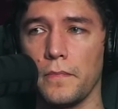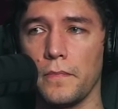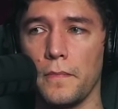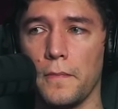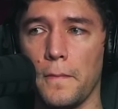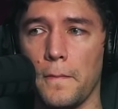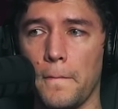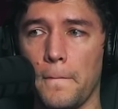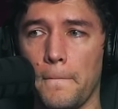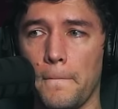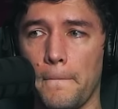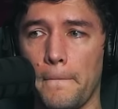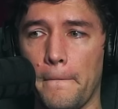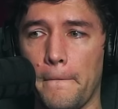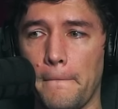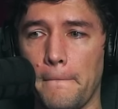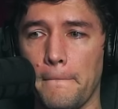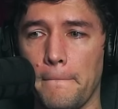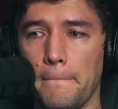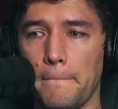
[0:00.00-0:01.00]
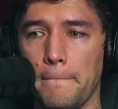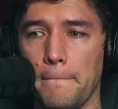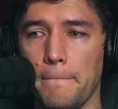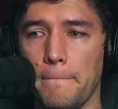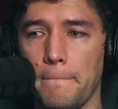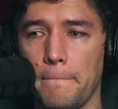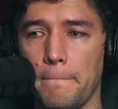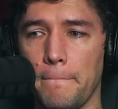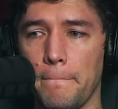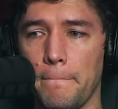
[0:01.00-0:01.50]

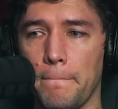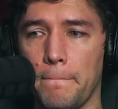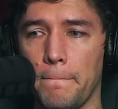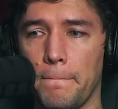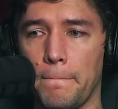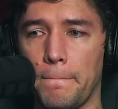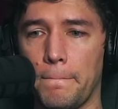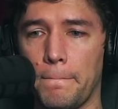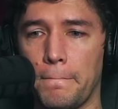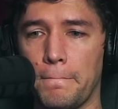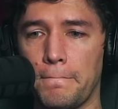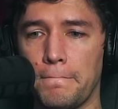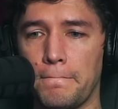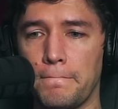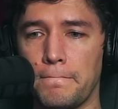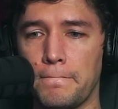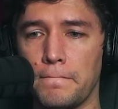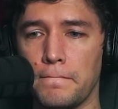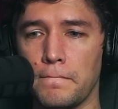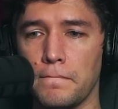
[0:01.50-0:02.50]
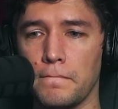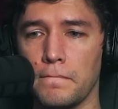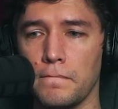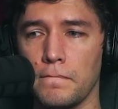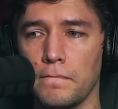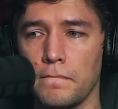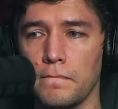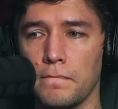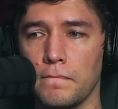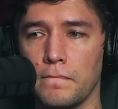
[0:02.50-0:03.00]

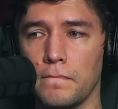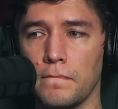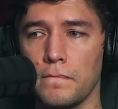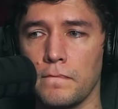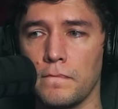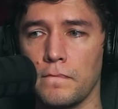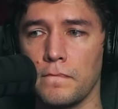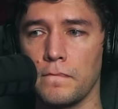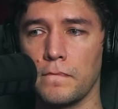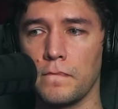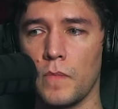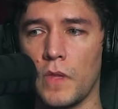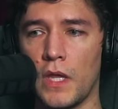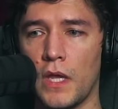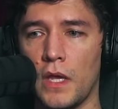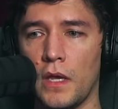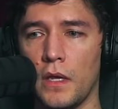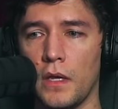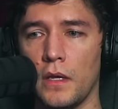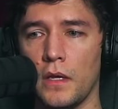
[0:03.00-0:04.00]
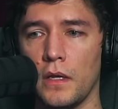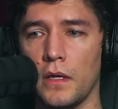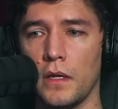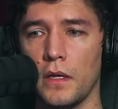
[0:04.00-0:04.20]
Nothing is said.